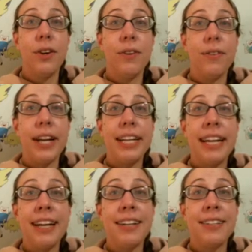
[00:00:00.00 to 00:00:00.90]

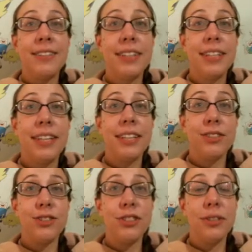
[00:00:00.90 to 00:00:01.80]
now
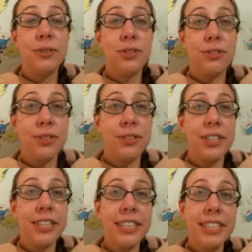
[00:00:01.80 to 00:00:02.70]
there's no stroke
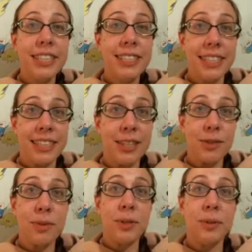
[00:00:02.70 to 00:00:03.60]
on these, and that's
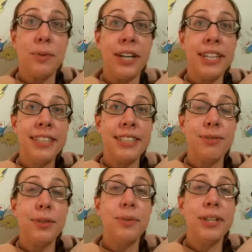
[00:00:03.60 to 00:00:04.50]
what we want. If
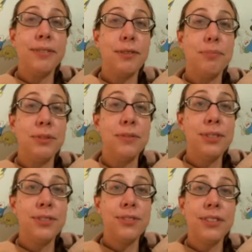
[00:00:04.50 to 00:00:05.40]
we want to remove a
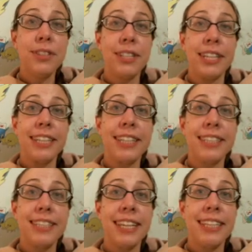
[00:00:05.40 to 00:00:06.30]
stroke, let's
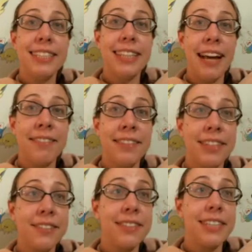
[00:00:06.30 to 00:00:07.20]
say these have a
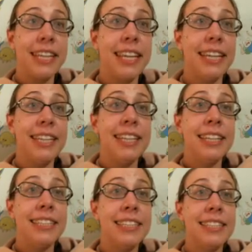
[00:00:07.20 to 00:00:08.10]
really
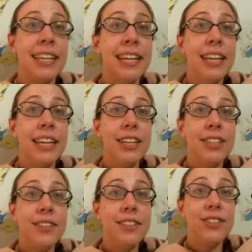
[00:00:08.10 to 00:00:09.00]
hideous
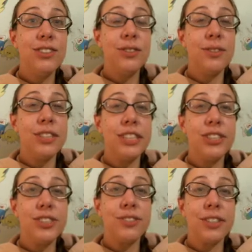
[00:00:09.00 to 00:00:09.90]
huge orange
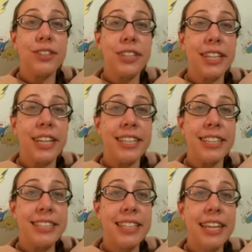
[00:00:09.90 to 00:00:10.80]
stroke and it's